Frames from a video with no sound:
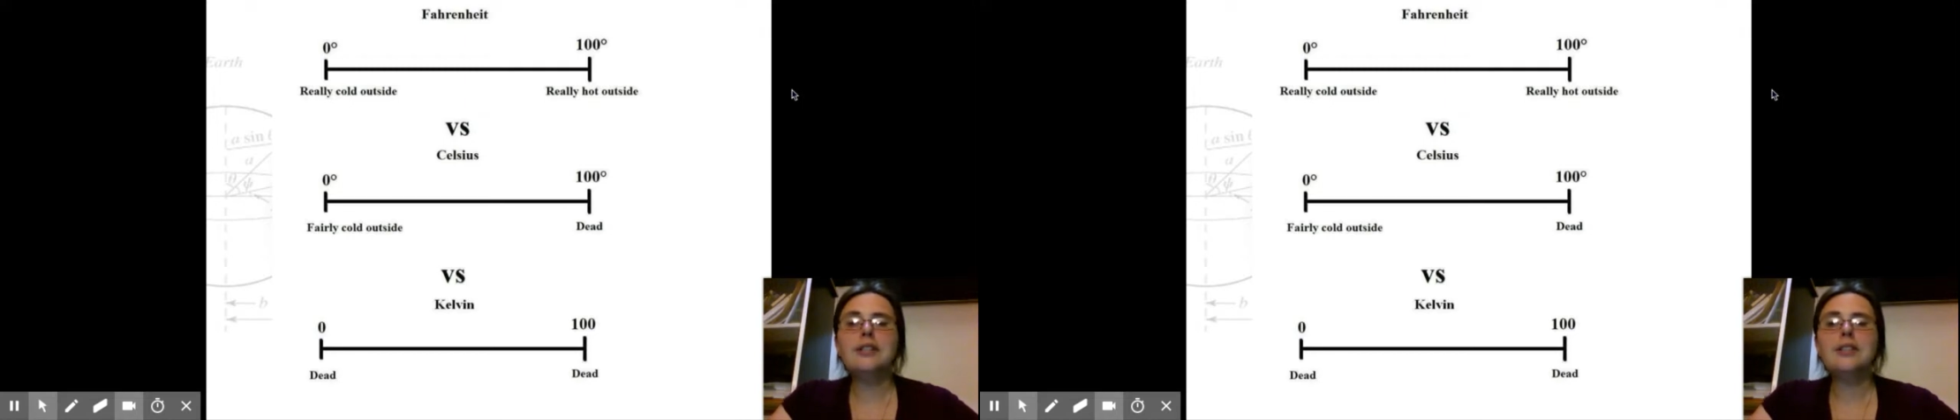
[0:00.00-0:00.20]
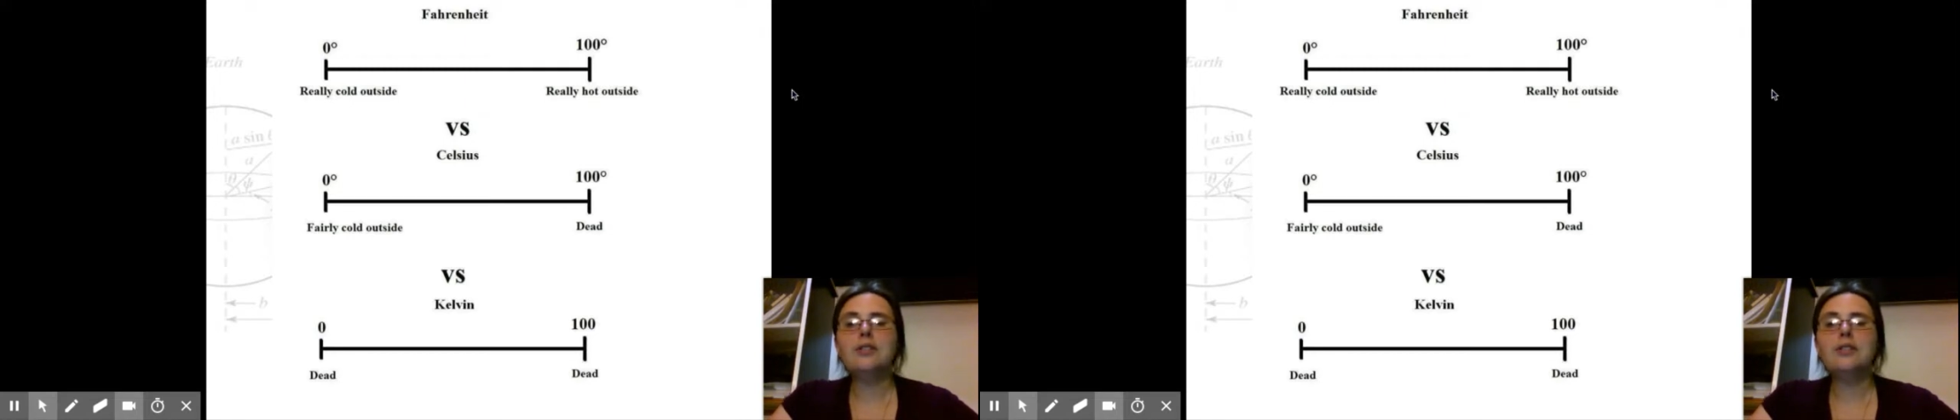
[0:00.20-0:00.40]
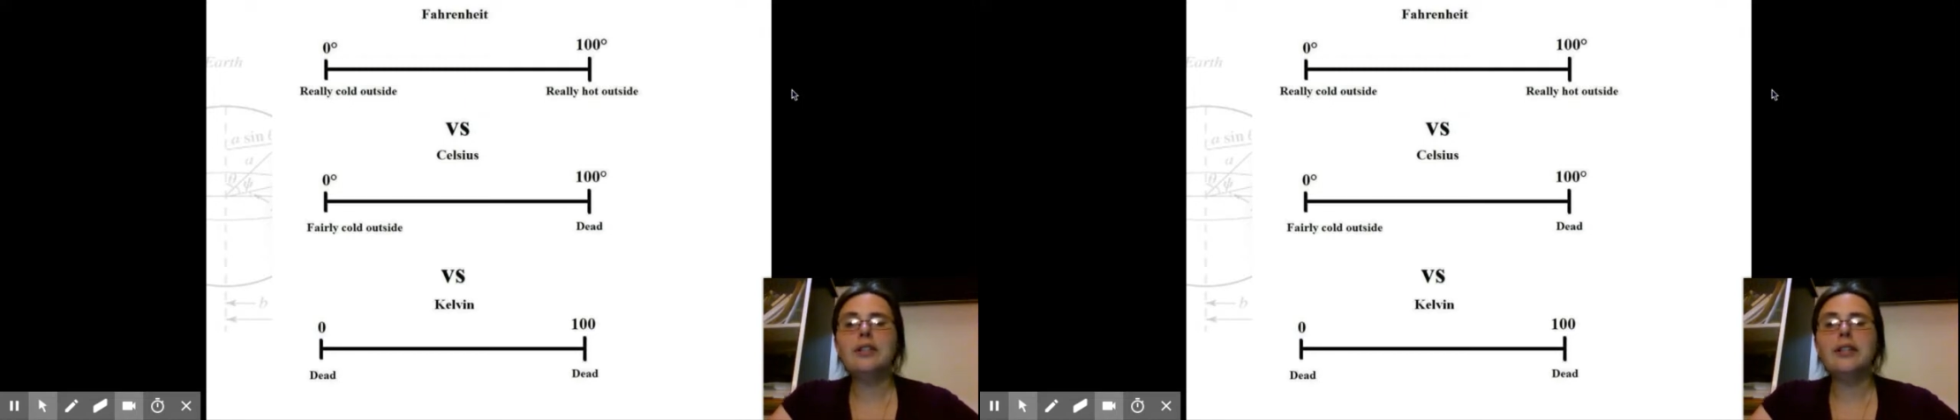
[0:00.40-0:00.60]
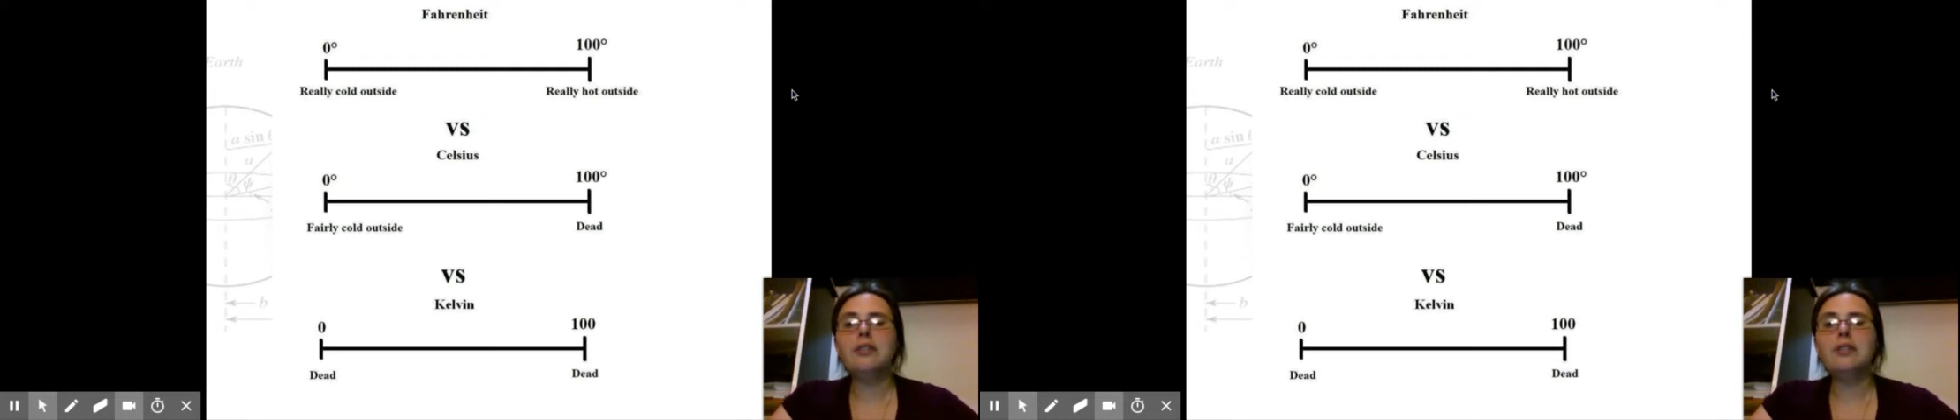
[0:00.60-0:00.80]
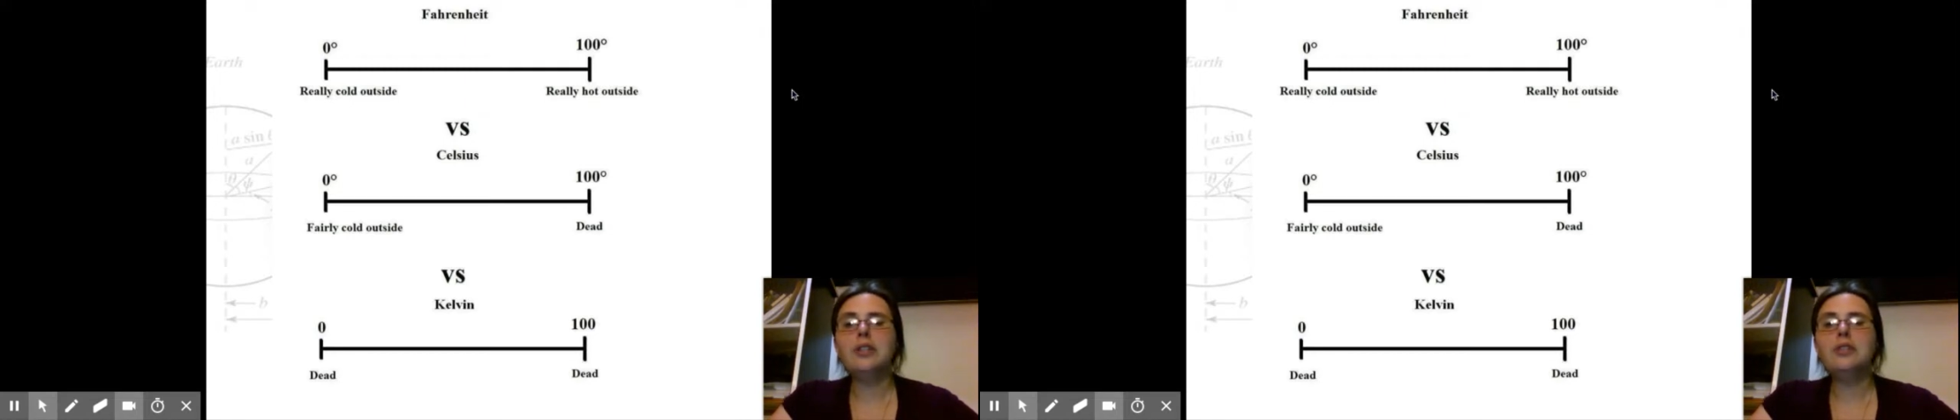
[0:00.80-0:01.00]
that's only like
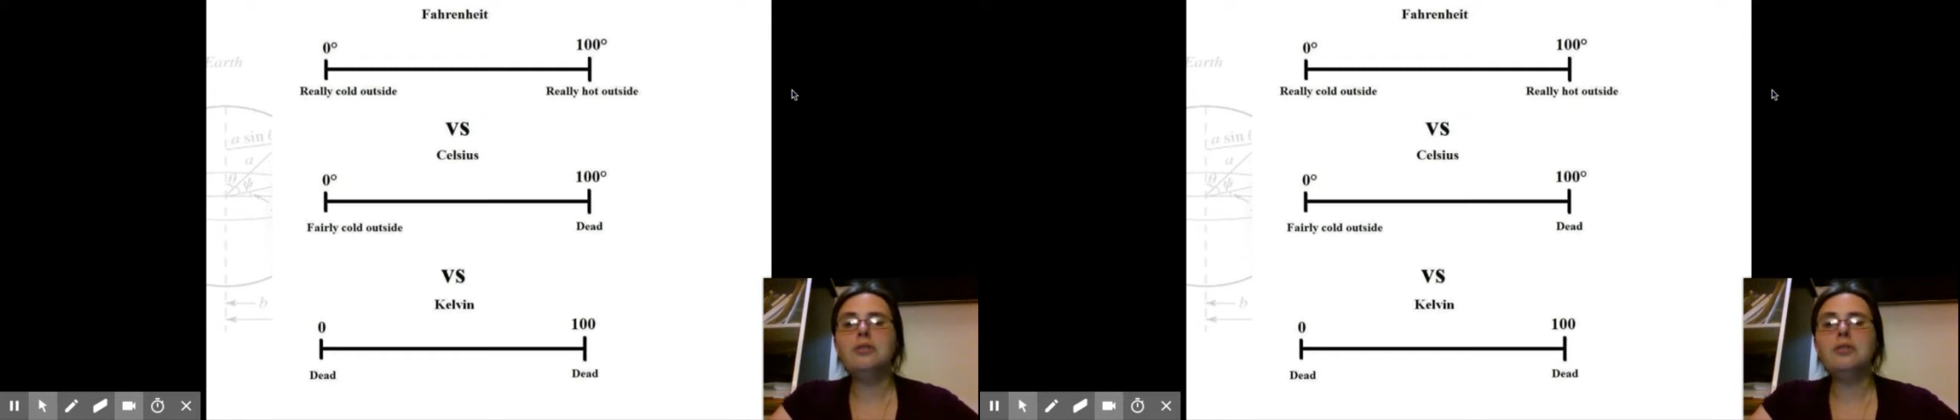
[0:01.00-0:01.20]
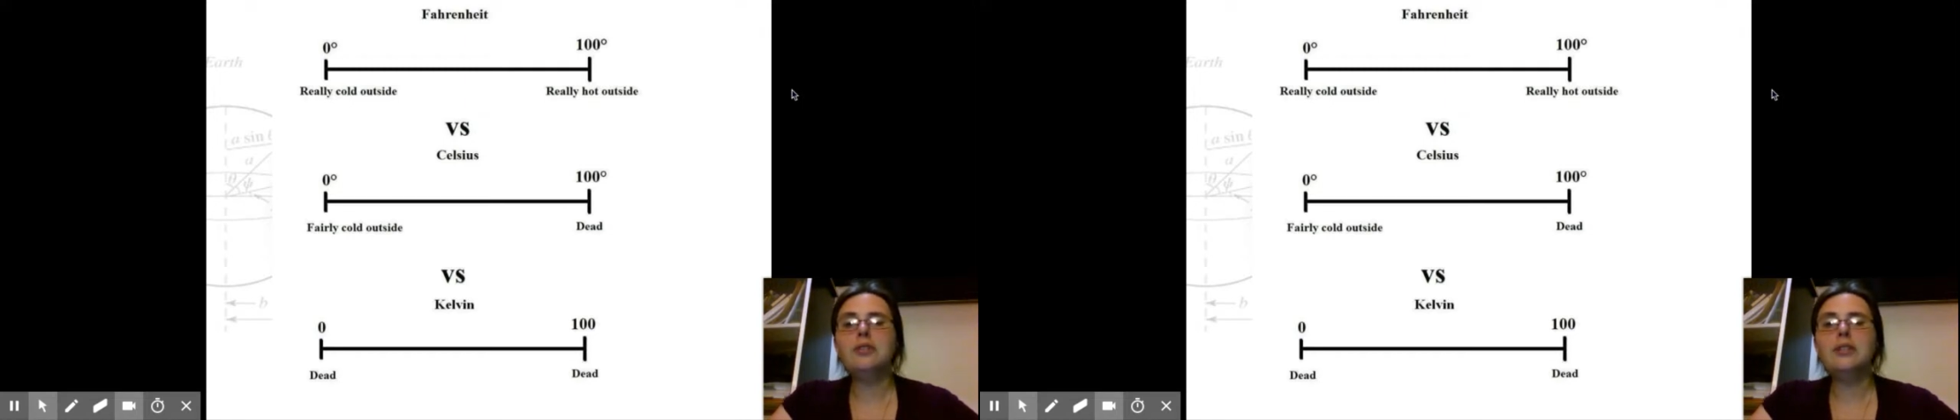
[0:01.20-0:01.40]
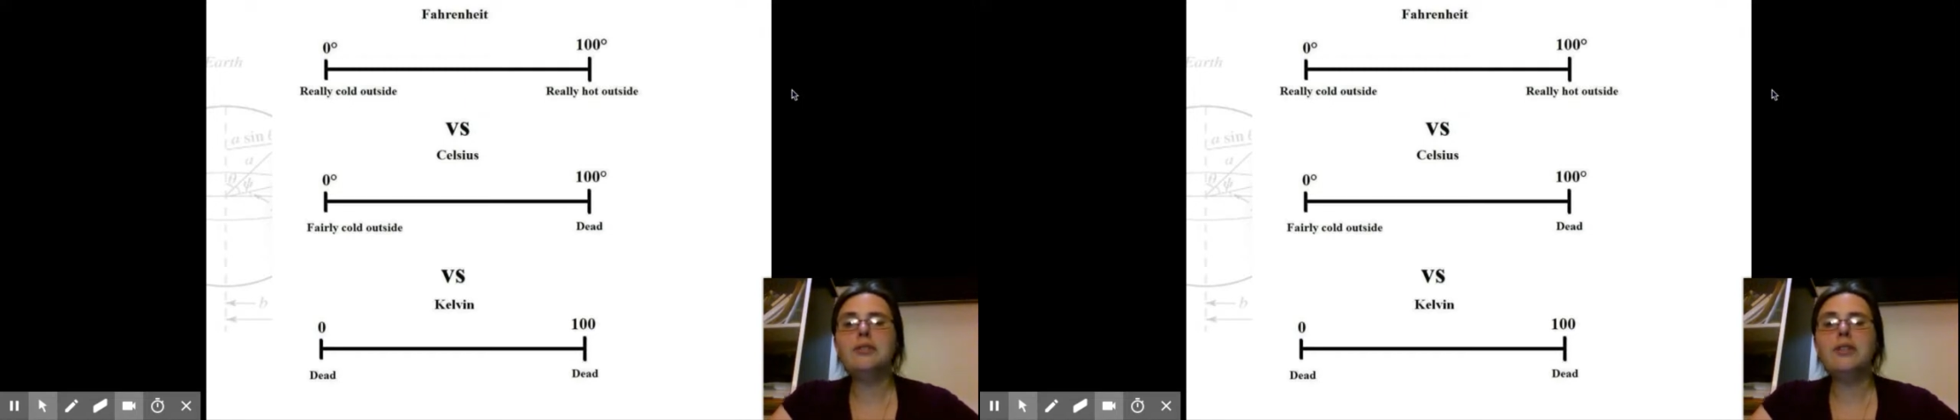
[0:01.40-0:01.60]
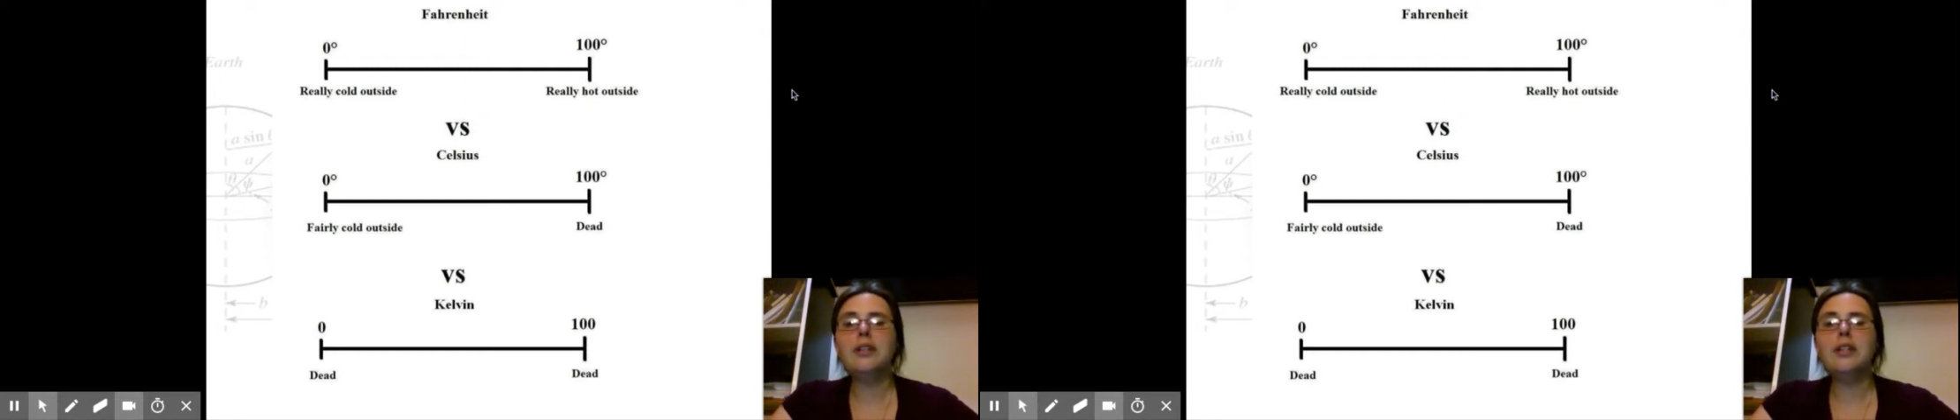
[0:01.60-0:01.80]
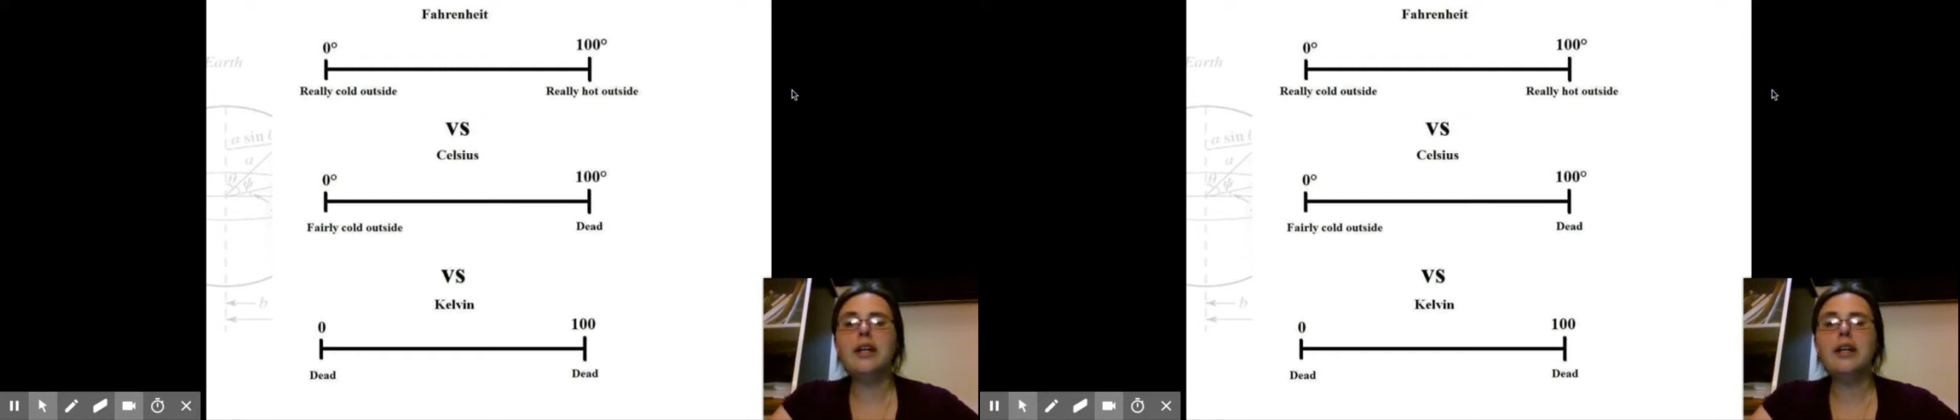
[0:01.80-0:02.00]
32 degrees
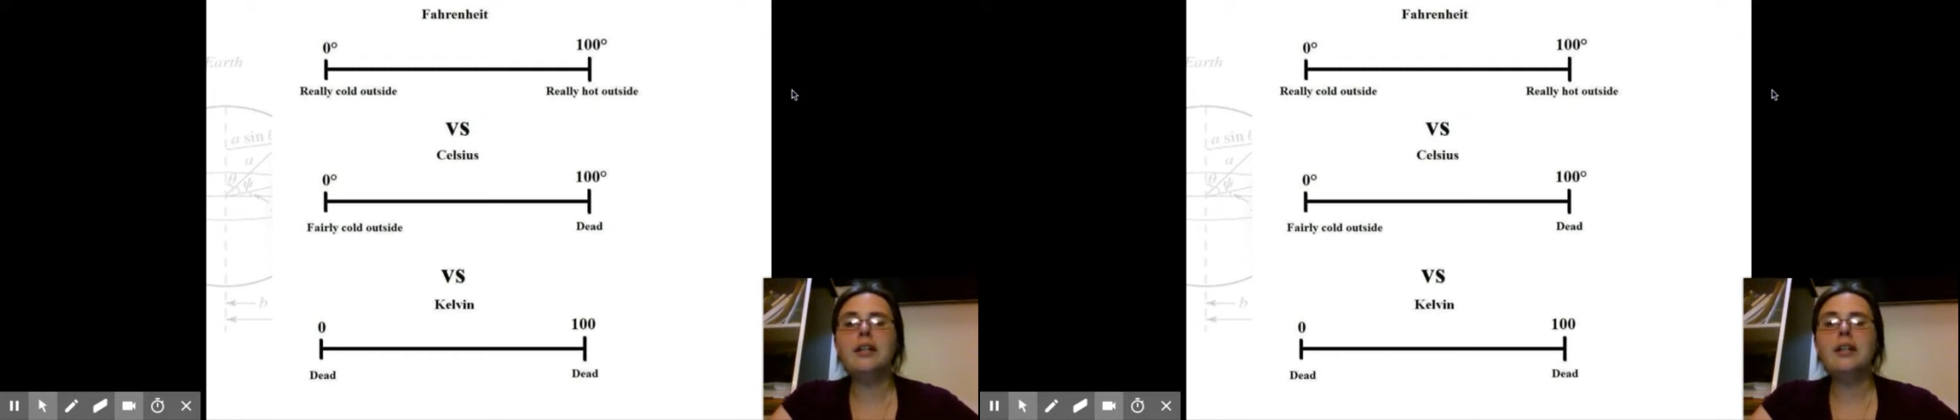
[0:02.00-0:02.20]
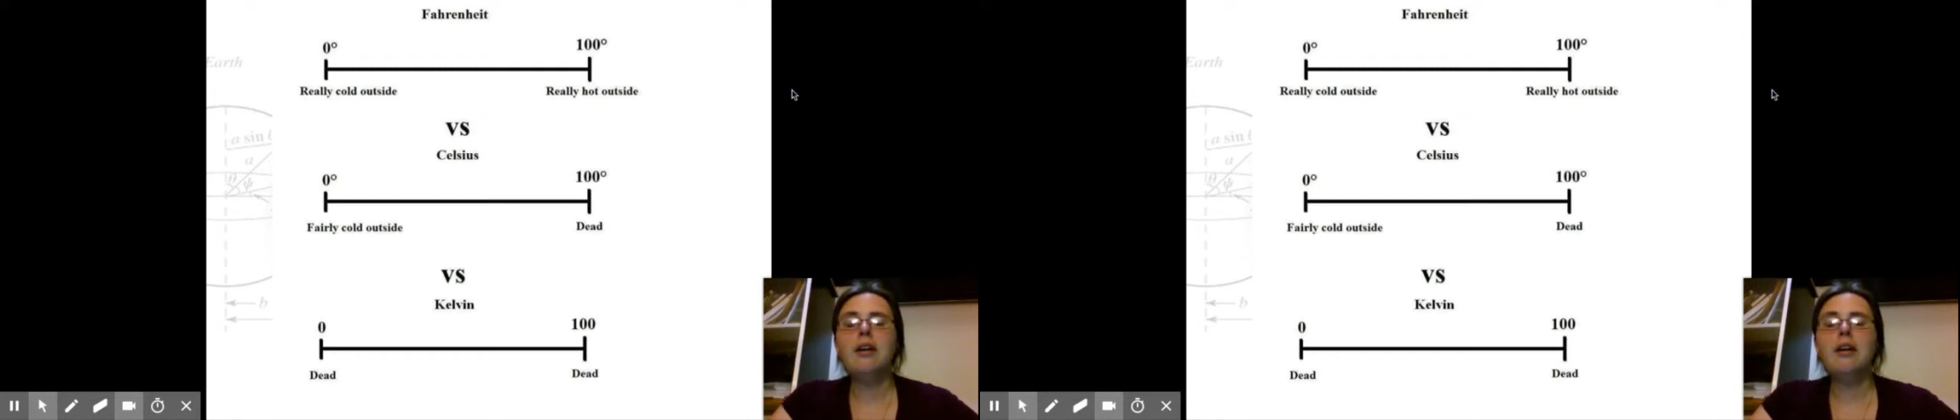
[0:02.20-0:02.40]
Fahrenheit.